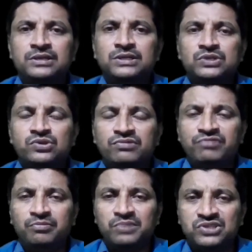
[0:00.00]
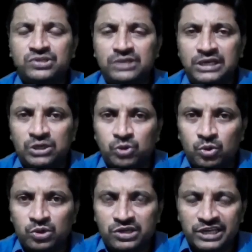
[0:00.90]
So we must
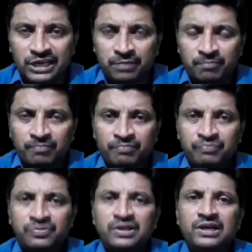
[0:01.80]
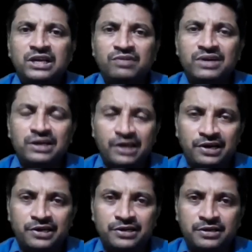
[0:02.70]
include D in our
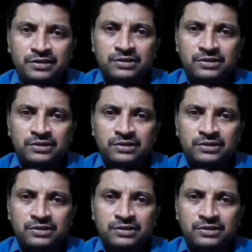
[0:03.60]
candidate key.